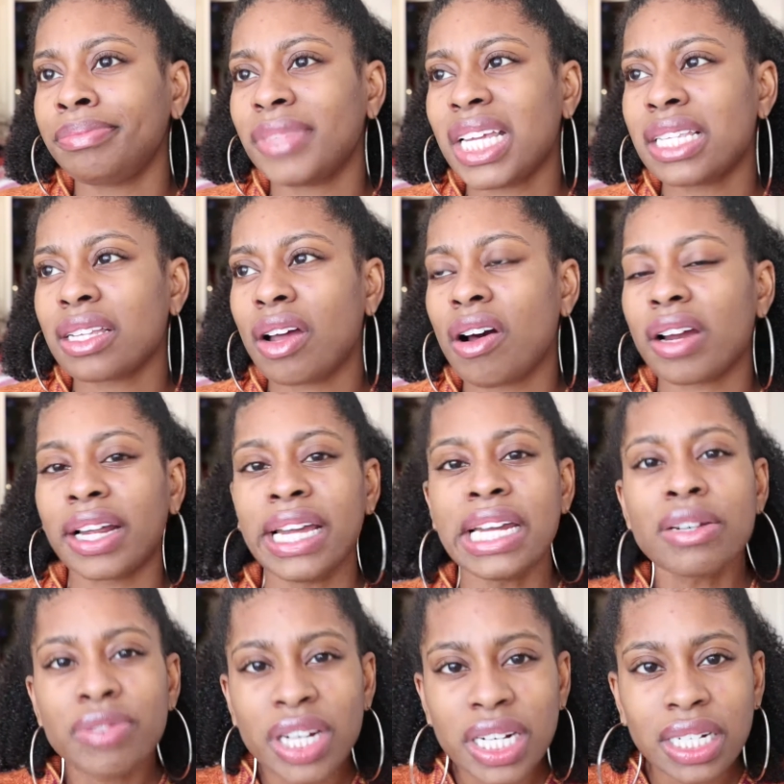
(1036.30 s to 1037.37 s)
It's called
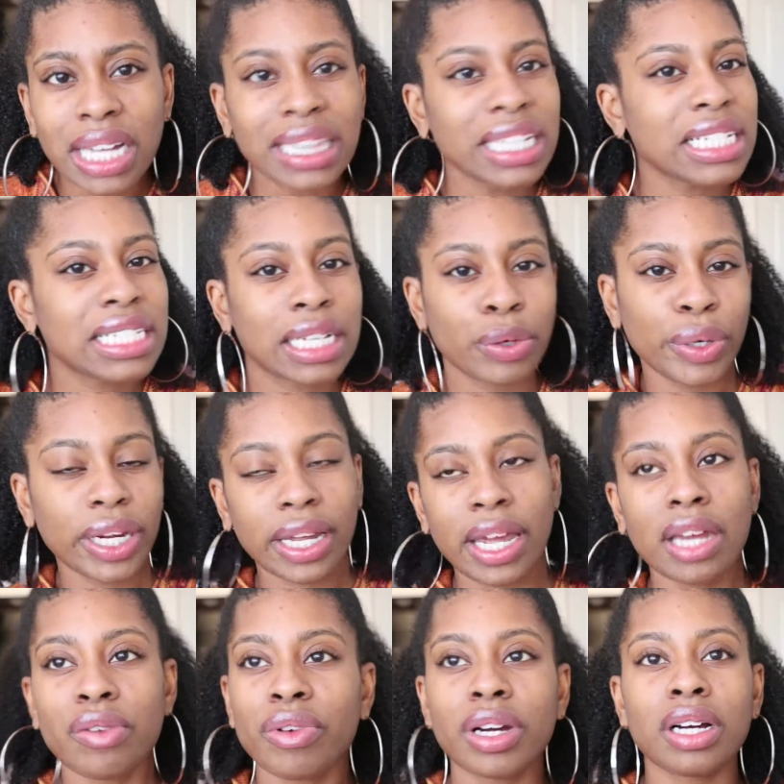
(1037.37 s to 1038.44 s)
Kenra. I think it's
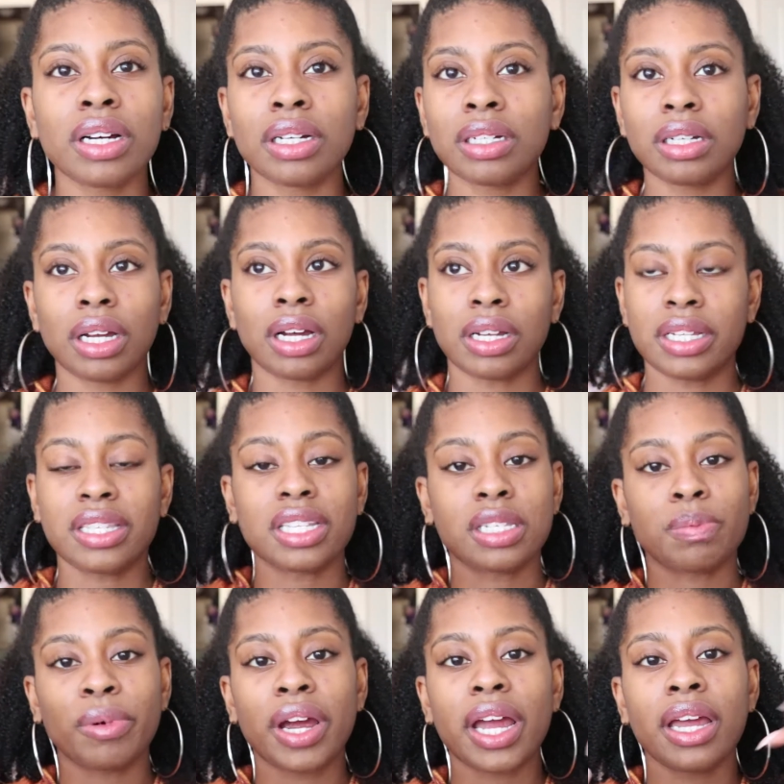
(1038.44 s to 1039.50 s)
Kenra. It's a
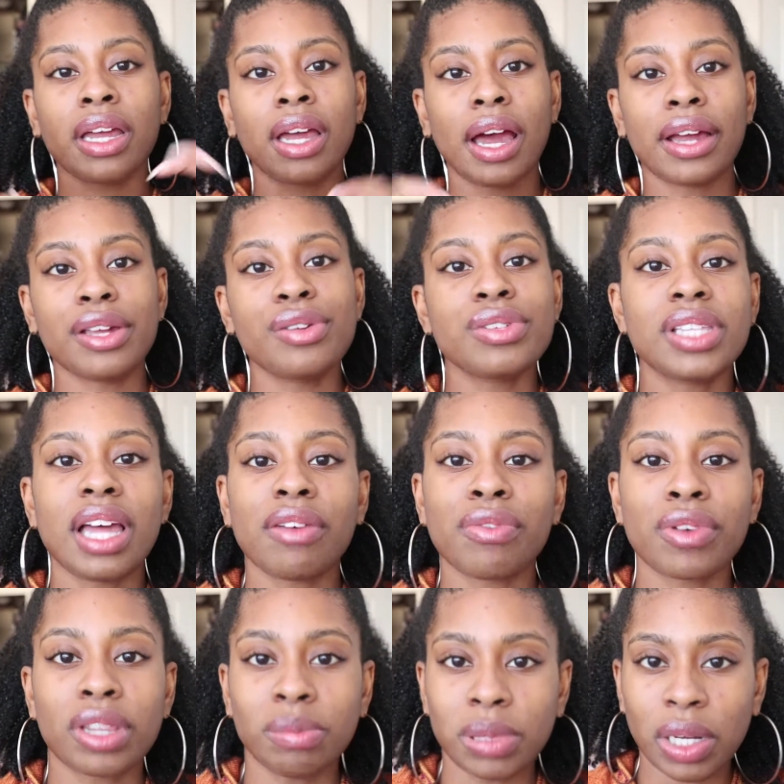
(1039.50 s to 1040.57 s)
spray. I use that
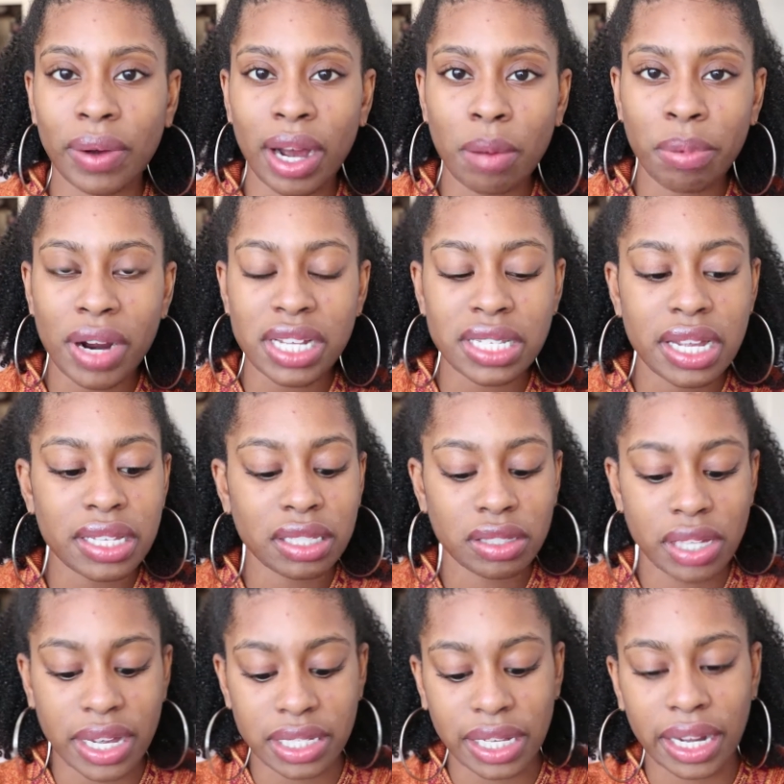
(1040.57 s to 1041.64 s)
for the blowout process
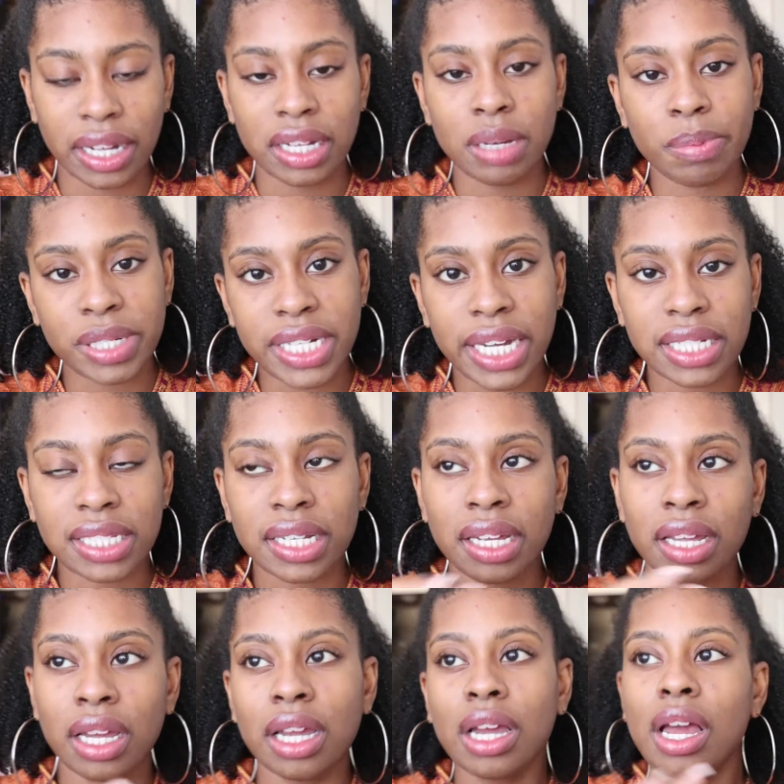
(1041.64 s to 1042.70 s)
as like a heat
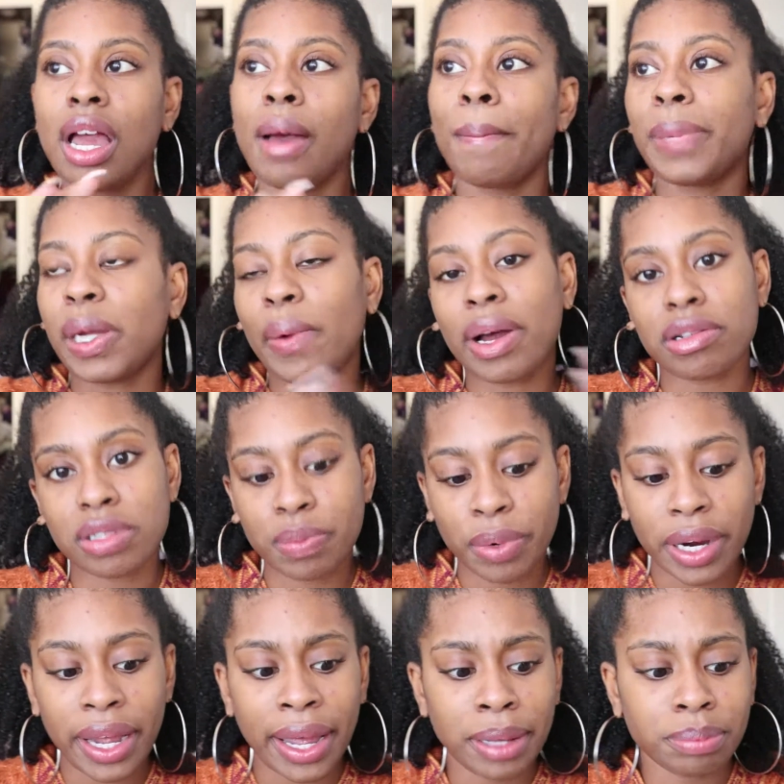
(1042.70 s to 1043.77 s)
protectant blowout
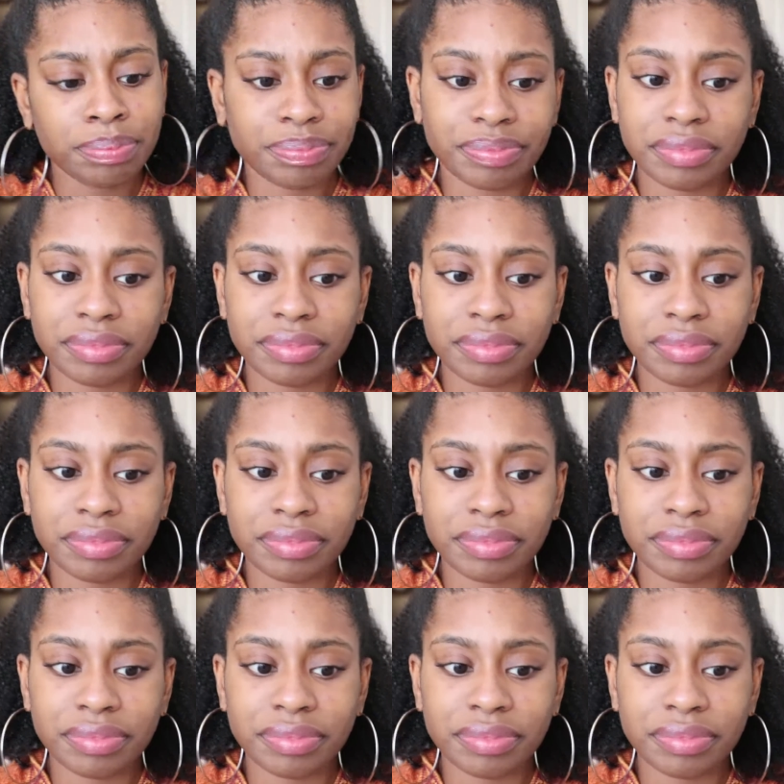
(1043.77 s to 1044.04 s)
spray.